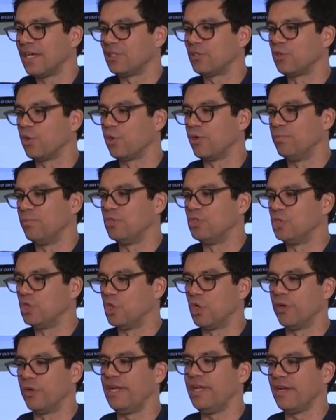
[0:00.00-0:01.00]
I told him
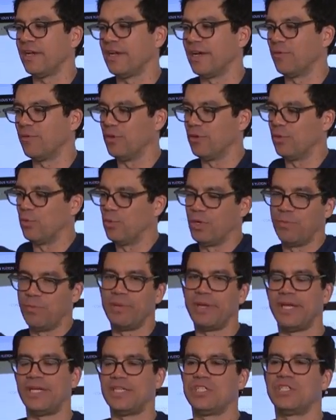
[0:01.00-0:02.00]
Missouri. I wrote a
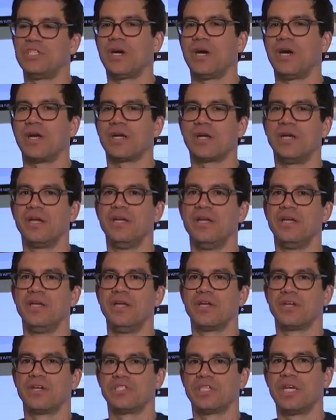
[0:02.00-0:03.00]
one-page doc
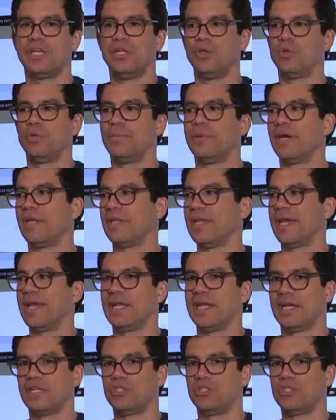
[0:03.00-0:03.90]
because I knew about land.